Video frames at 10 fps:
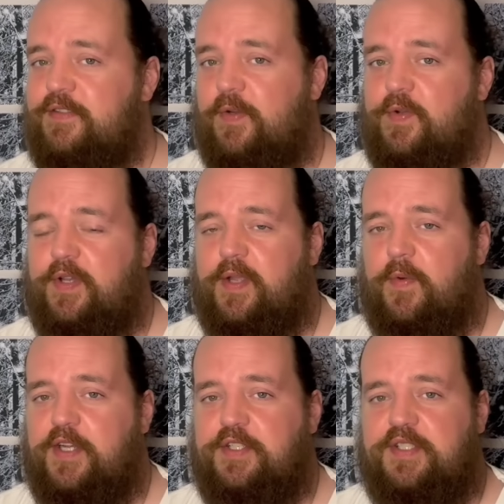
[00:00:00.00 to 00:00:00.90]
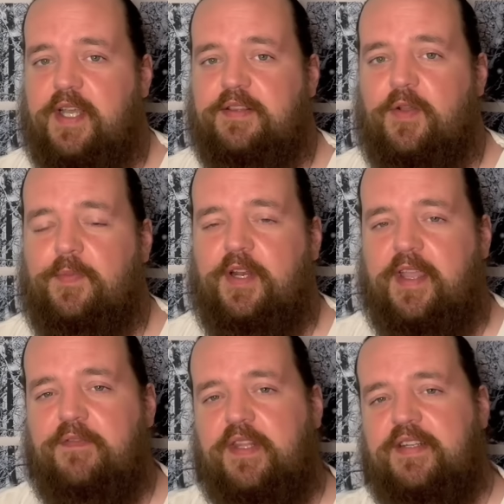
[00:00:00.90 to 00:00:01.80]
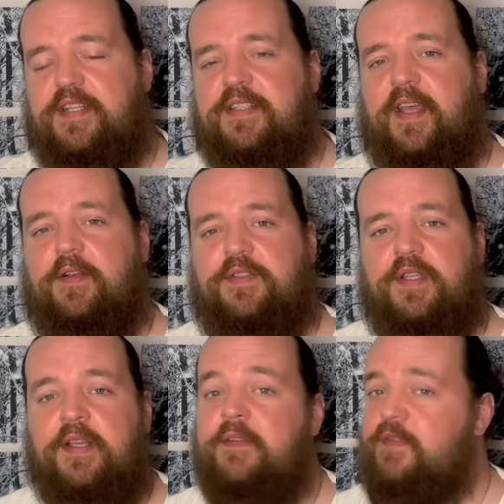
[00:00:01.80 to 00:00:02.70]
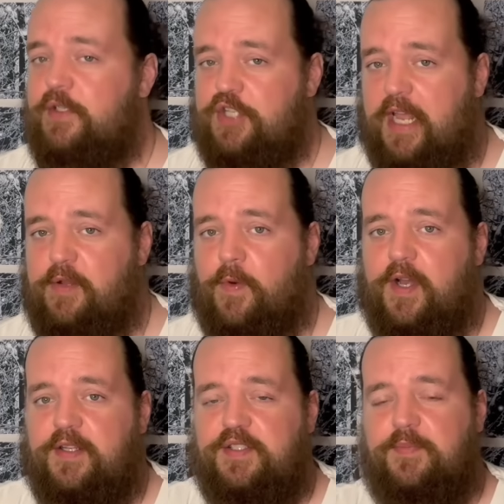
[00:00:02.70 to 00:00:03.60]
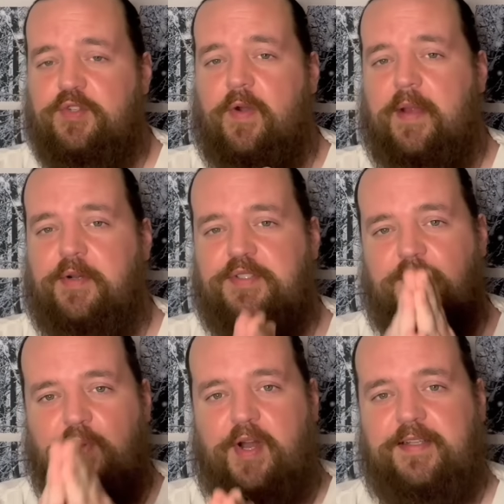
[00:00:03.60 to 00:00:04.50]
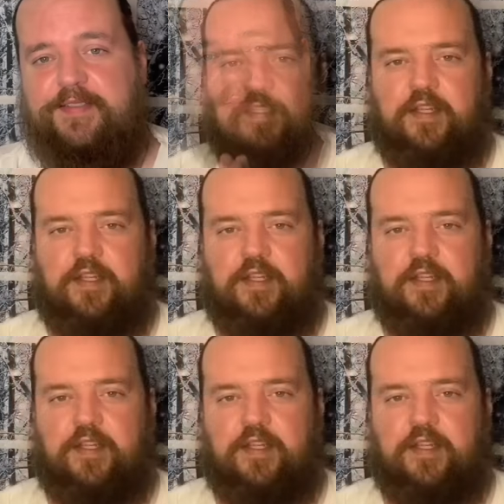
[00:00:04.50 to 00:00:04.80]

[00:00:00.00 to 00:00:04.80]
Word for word: Don't click away just yet though. I'm going to give you the details, the January subscriber surprise.